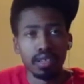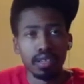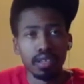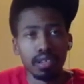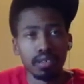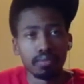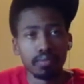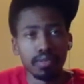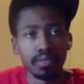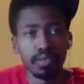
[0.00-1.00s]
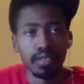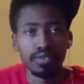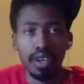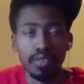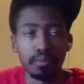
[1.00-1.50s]
But he
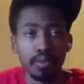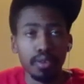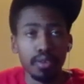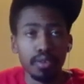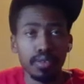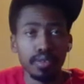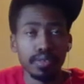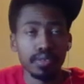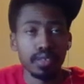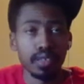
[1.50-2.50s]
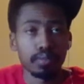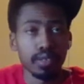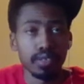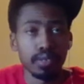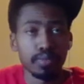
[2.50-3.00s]
dropped the ball, and
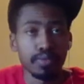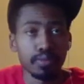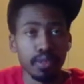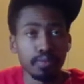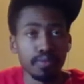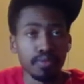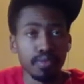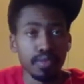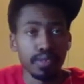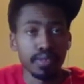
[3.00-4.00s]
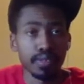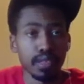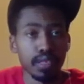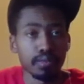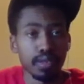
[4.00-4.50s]
he should be responsible for it.
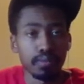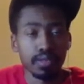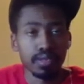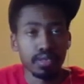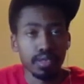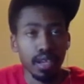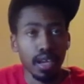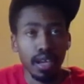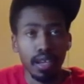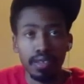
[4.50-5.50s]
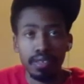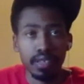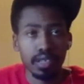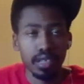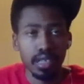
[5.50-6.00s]
That was your guy,
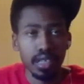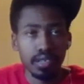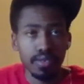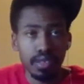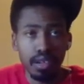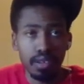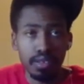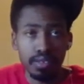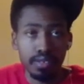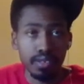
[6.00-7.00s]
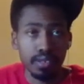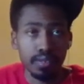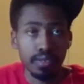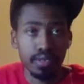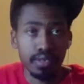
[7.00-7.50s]
regardless
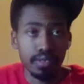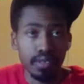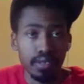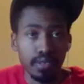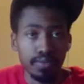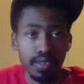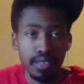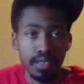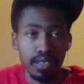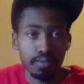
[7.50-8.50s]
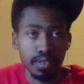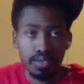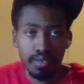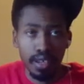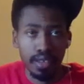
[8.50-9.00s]
of this relationship with his
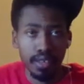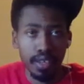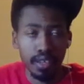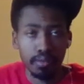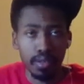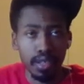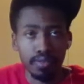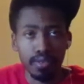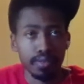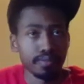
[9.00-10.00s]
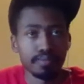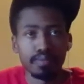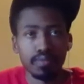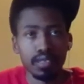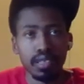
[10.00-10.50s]
granddad or whatever.
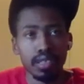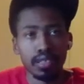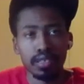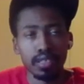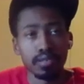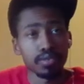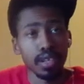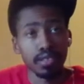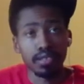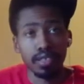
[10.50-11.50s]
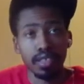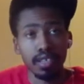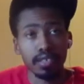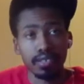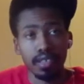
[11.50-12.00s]
Like, he tried to take care
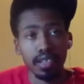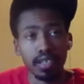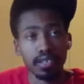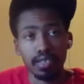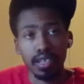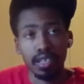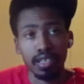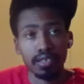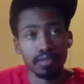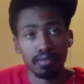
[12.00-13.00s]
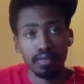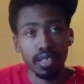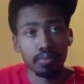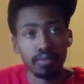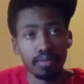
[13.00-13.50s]
of this guy. This guy
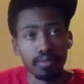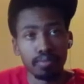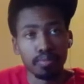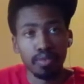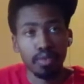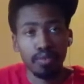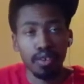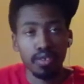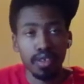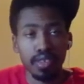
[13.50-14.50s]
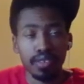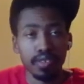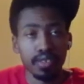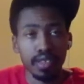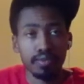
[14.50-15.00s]
kept going wrong. He had to
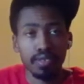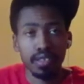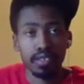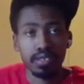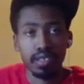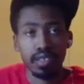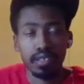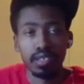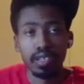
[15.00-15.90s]
get rid of this guy.